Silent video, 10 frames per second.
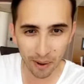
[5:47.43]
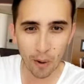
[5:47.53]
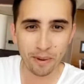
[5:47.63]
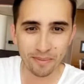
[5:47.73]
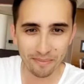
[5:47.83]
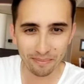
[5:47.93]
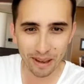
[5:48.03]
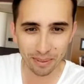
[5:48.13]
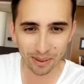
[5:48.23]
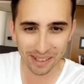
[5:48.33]
common
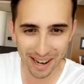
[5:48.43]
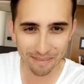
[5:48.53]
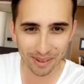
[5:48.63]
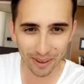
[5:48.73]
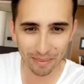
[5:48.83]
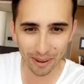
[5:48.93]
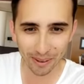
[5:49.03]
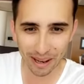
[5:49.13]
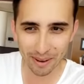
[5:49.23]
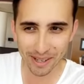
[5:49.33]
people's names on the
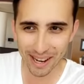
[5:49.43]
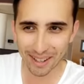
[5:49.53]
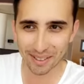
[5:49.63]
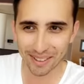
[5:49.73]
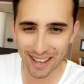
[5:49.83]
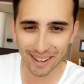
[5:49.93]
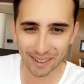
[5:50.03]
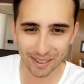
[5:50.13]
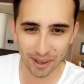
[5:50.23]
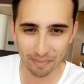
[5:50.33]
bottle. How much extra did that
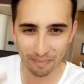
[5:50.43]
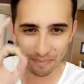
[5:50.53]
cost them?